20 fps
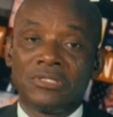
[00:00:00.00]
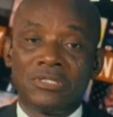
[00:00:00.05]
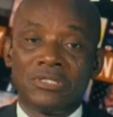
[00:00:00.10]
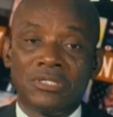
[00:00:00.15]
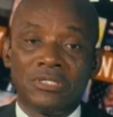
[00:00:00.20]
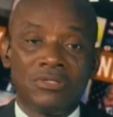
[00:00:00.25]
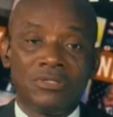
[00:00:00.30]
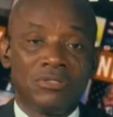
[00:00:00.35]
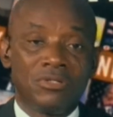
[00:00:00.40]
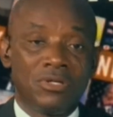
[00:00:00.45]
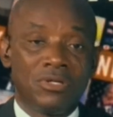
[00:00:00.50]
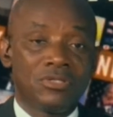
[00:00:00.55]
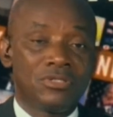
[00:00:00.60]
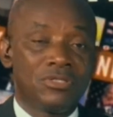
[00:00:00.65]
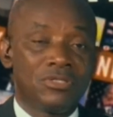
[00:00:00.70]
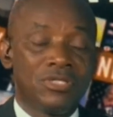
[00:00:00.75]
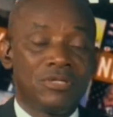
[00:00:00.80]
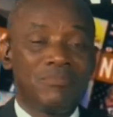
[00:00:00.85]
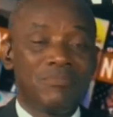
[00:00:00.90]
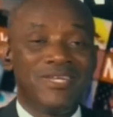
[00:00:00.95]
you know, not
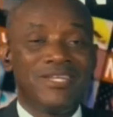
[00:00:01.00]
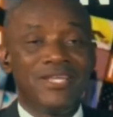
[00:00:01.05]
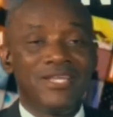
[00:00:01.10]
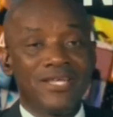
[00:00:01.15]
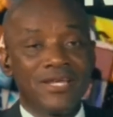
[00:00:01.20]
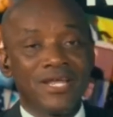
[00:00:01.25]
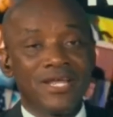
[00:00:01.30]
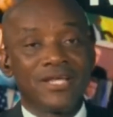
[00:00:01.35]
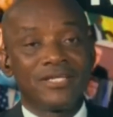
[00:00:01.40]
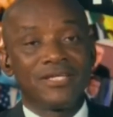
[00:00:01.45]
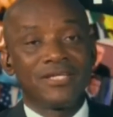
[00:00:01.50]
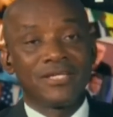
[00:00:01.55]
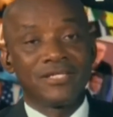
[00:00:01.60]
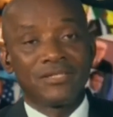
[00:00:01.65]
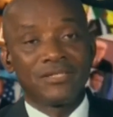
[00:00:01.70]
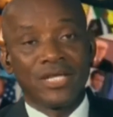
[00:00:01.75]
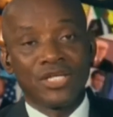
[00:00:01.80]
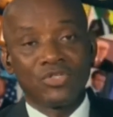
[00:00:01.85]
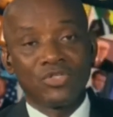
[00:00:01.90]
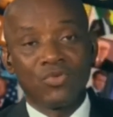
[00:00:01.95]
the main areas that
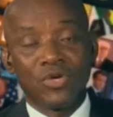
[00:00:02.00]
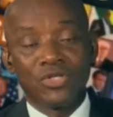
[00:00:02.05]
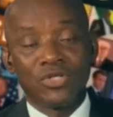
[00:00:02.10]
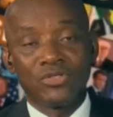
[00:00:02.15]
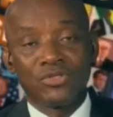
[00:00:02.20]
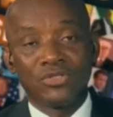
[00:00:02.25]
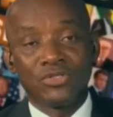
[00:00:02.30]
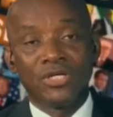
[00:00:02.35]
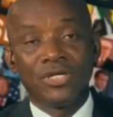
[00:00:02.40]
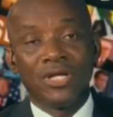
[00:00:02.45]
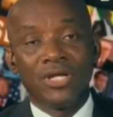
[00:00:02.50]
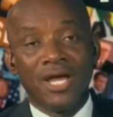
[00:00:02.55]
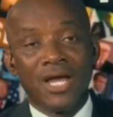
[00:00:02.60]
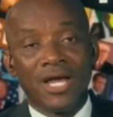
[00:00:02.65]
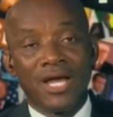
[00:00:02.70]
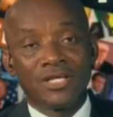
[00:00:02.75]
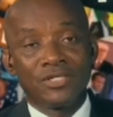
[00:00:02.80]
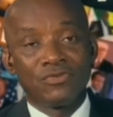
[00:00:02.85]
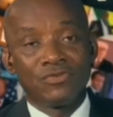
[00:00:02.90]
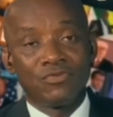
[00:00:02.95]
Ashwaju
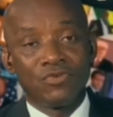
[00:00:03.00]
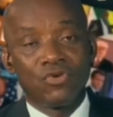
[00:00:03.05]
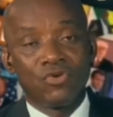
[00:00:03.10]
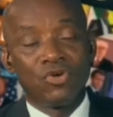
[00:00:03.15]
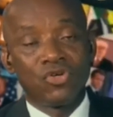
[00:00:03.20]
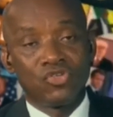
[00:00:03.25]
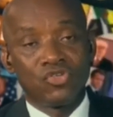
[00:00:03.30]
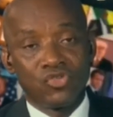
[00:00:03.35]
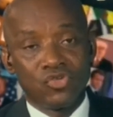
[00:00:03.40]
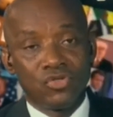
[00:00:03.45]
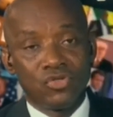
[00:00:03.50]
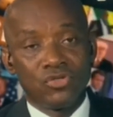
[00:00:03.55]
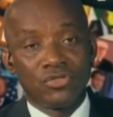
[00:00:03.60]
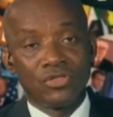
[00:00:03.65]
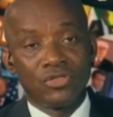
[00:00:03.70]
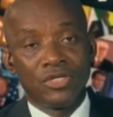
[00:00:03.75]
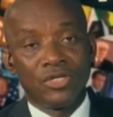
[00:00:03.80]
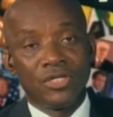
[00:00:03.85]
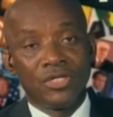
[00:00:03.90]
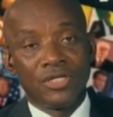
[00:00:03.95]
has full
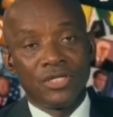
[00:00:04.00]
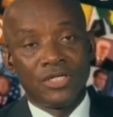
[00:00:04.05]
control.